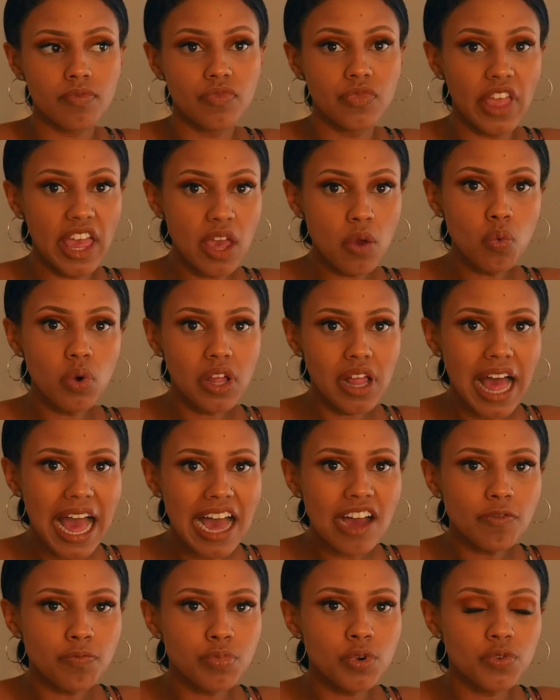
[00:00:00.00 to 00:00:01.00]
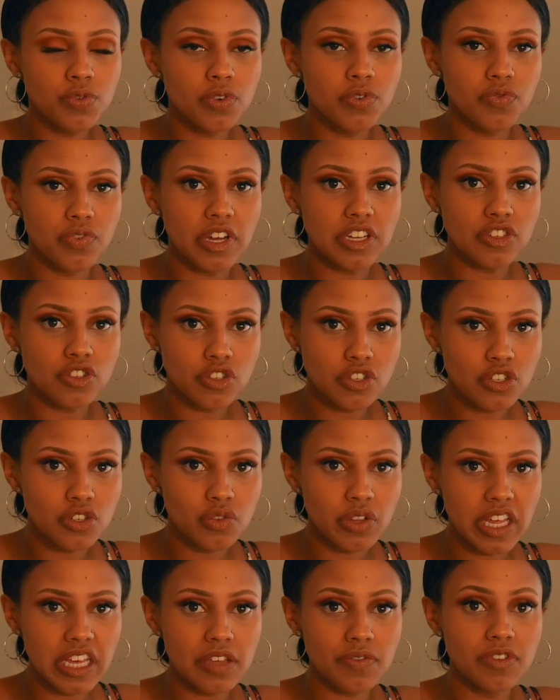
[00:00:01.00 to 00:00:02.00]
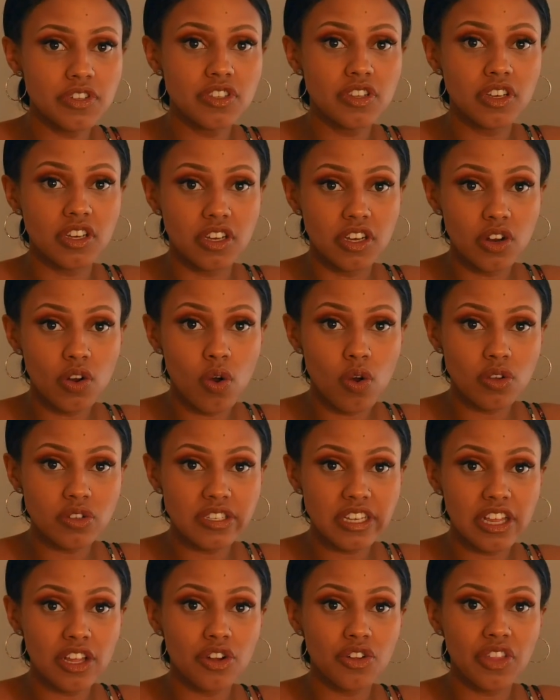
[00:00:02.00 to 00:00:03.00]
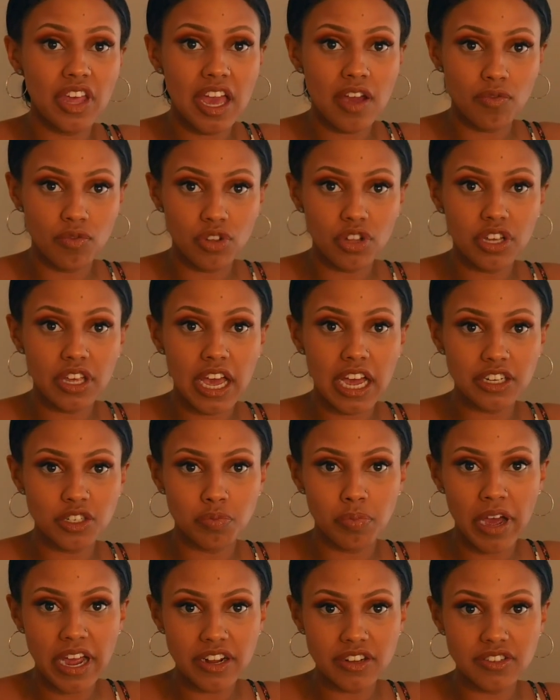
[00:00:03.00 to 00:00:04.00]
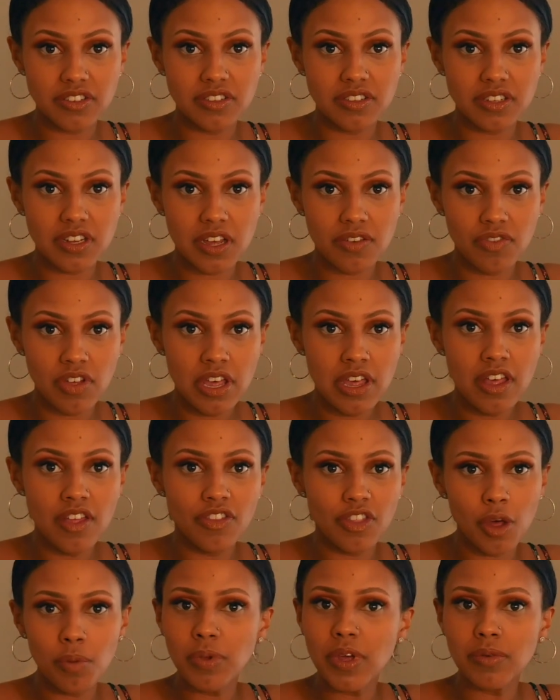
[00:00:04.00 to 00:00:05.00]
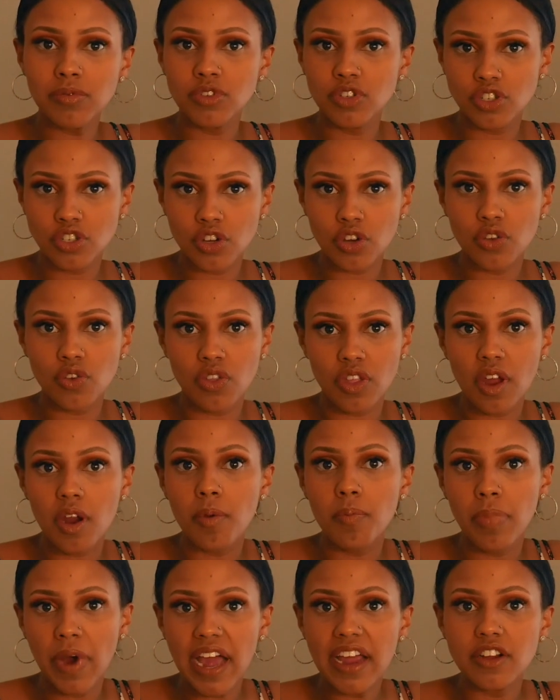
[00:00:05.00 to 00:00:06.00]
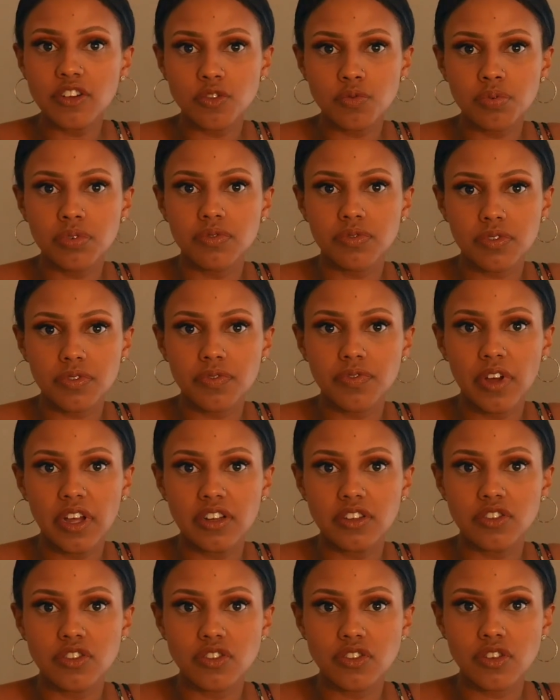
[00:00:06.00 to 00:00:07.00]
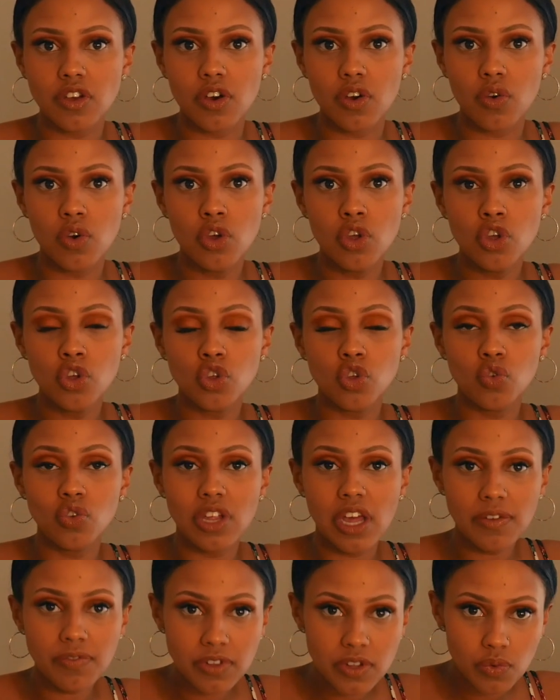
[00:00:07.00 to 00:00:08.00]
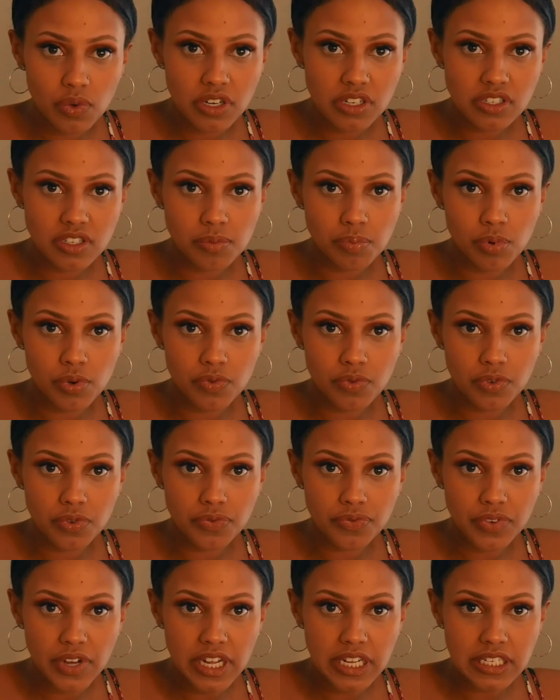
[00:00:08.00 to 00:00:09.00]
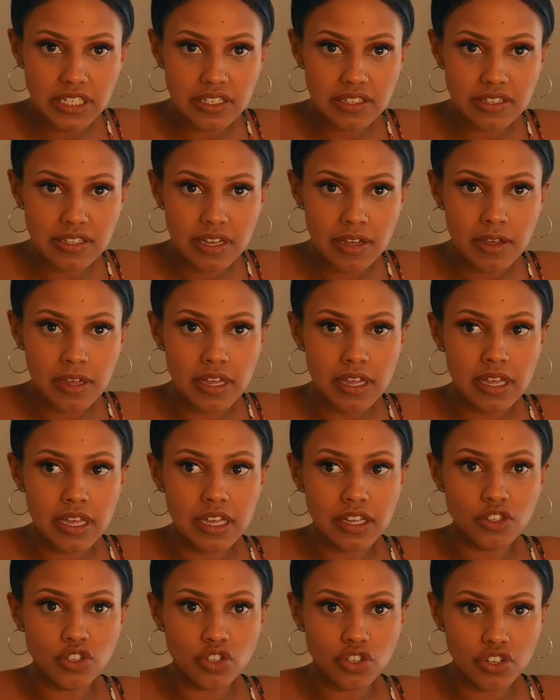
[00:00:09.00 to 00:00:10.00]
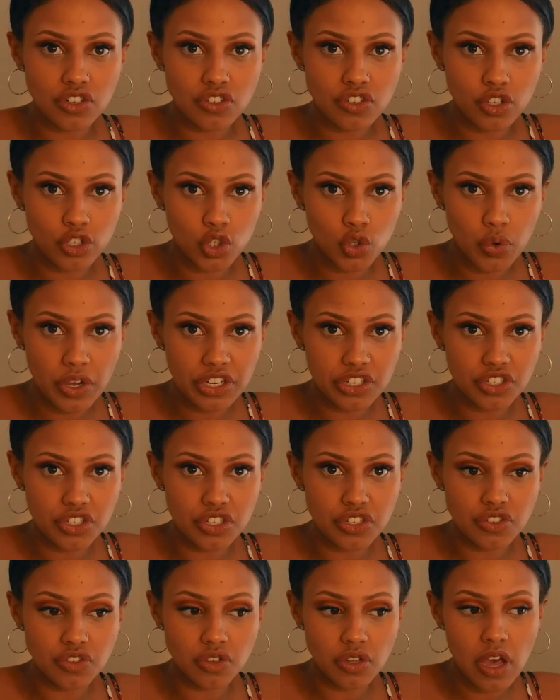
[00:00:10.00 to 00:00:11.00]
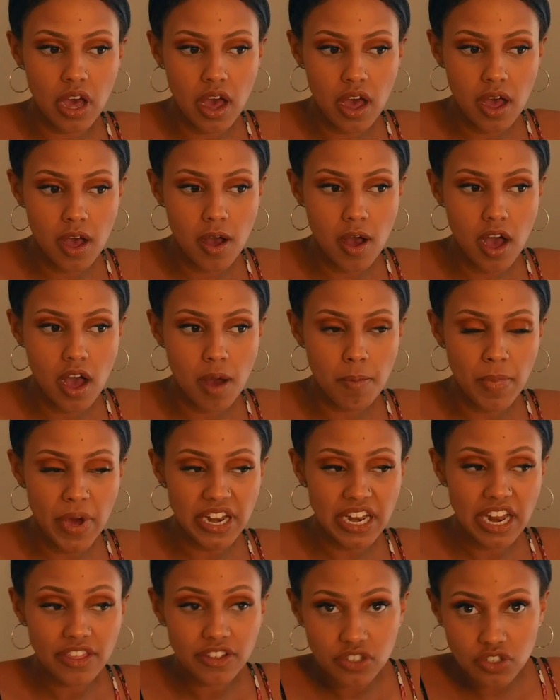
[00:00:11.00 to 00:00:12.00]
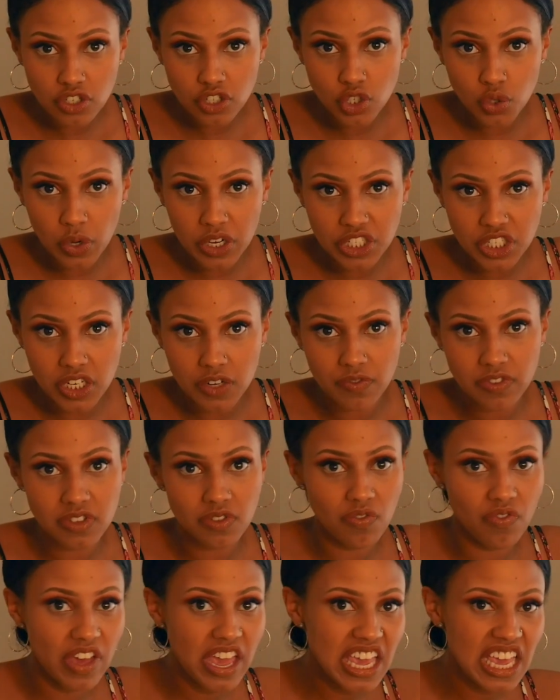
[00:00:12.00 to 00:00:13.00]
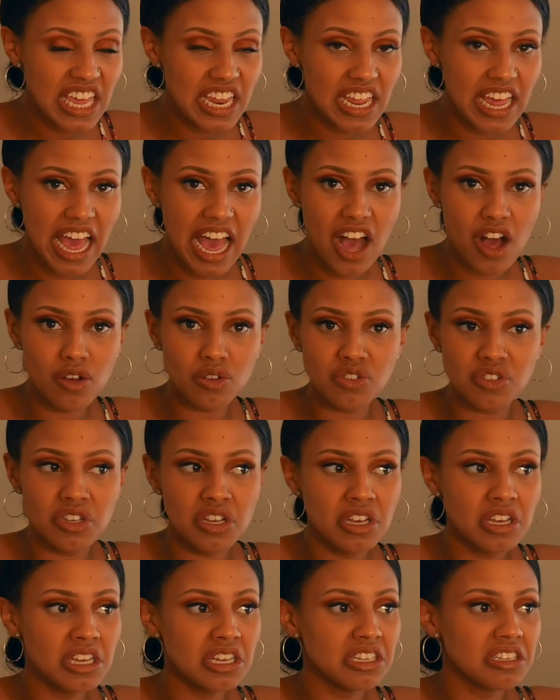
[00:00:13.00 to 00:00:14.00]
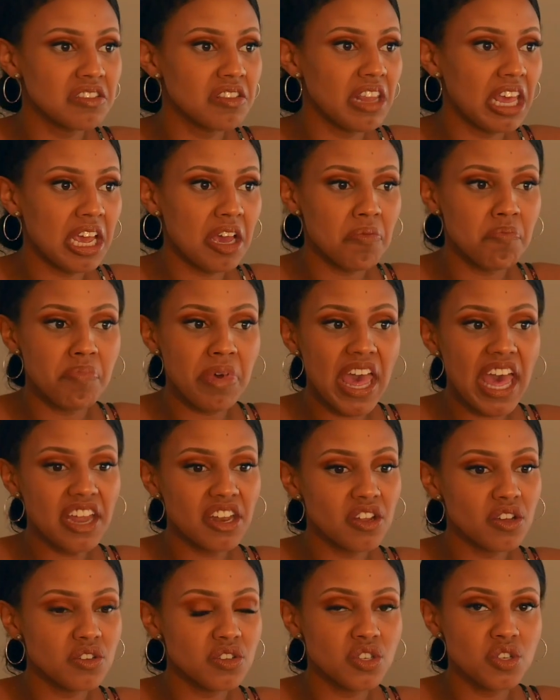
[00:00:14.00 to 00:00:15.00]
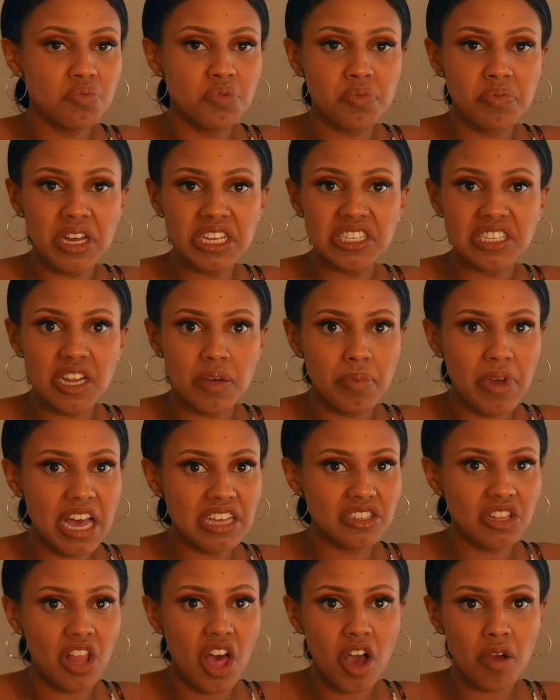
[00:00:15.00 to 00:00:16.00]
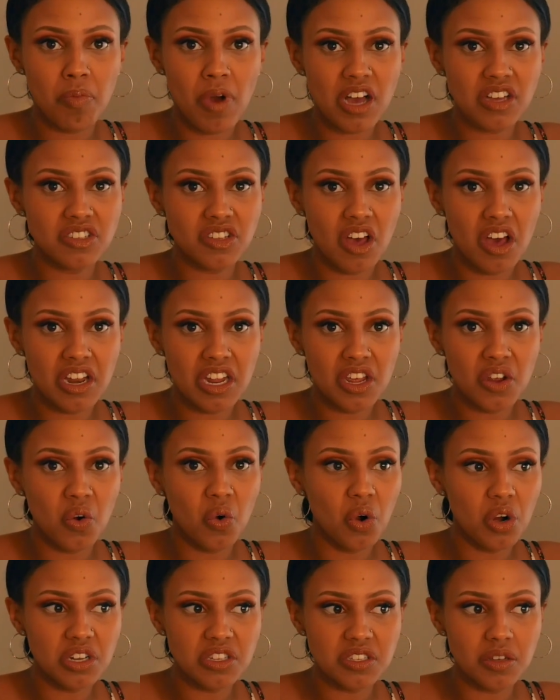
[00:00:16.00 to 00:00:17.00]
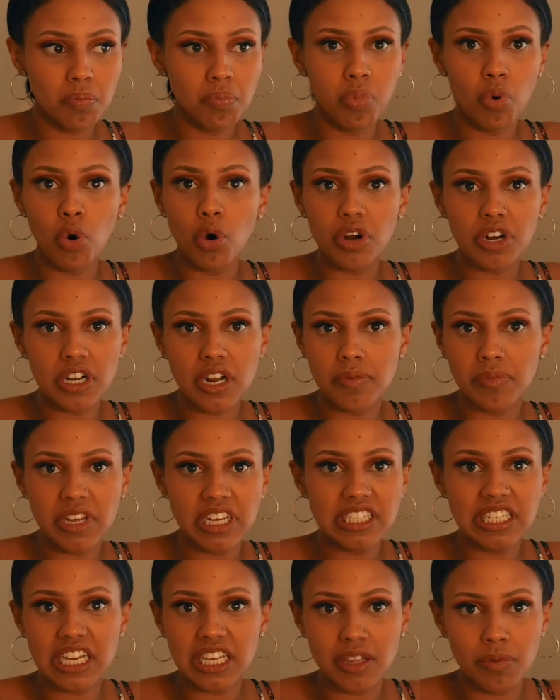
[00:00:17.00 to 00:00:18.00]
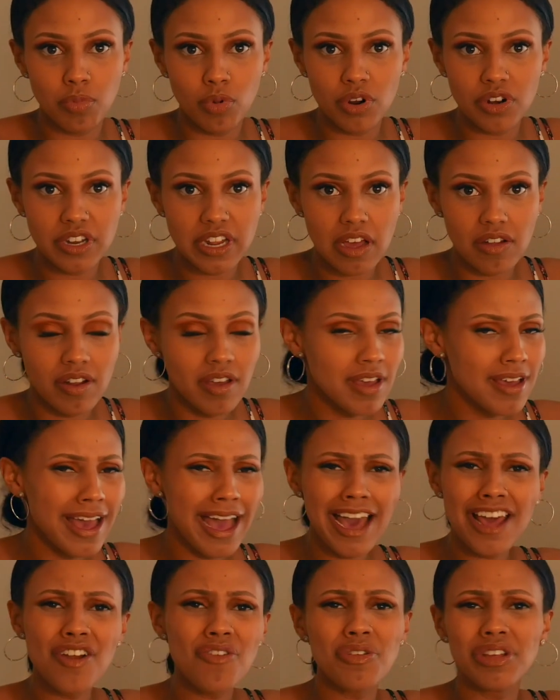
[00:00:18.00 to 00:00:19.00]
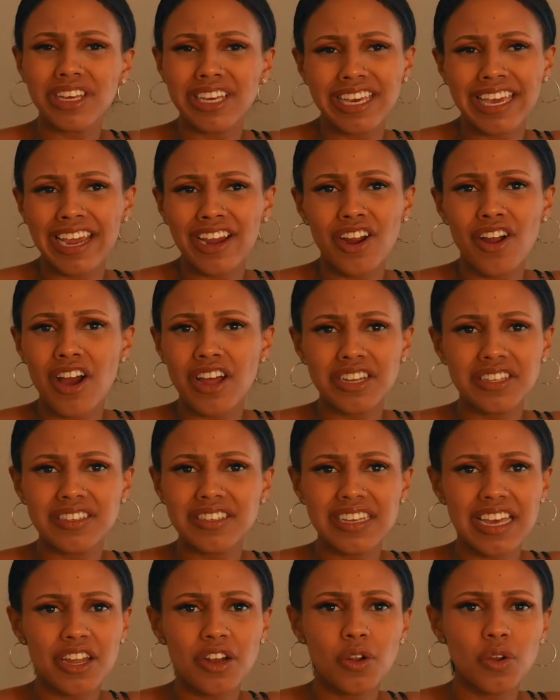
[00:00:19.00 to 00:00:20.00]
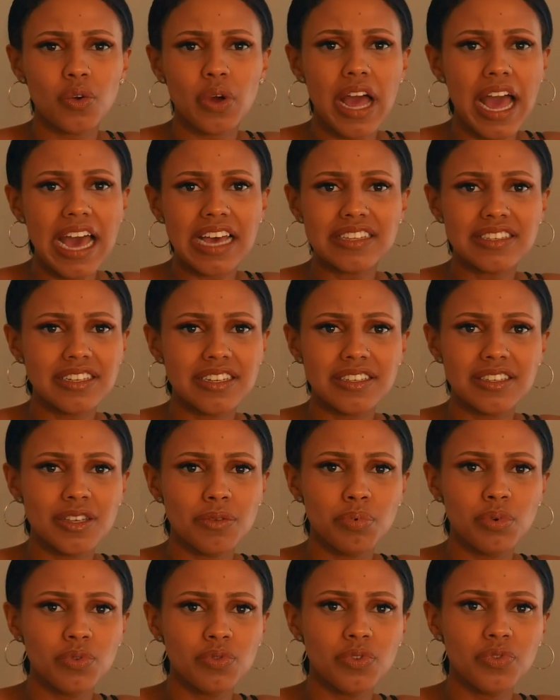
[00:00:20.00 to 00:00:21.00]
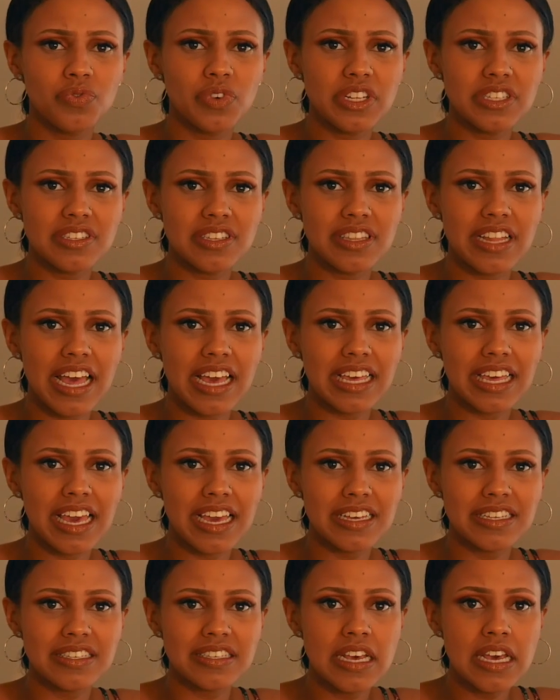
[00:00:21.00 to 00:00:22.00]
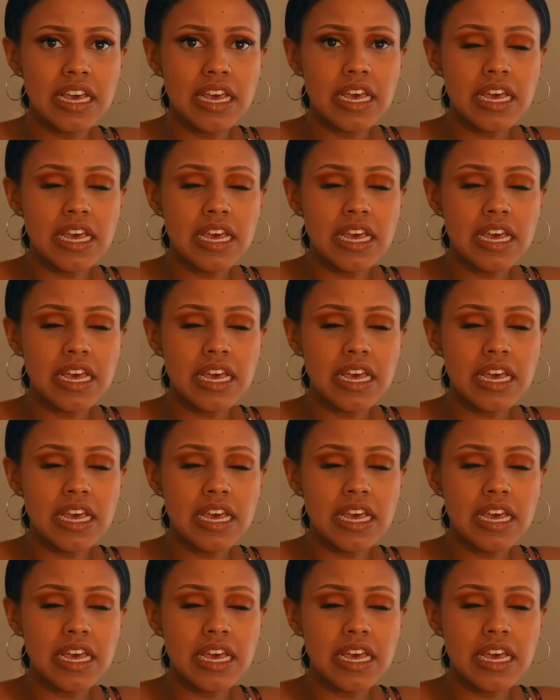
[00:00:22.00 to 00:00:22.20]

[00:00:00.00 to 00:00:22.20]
they will have proof of funds too. Like if it's a good wholesaler and they have real cash buyers and stuff, they'll be able to show you their buyer's proof of funds. So you definitely want to see proof of funds in certain situations. Another situation, if it's a vacant house, like a bando, super messed up, it has a lockbox on it, or it's a board and I'm like, take the board down. I don't really care, honestly. I don't ask to see proof of funds in that case.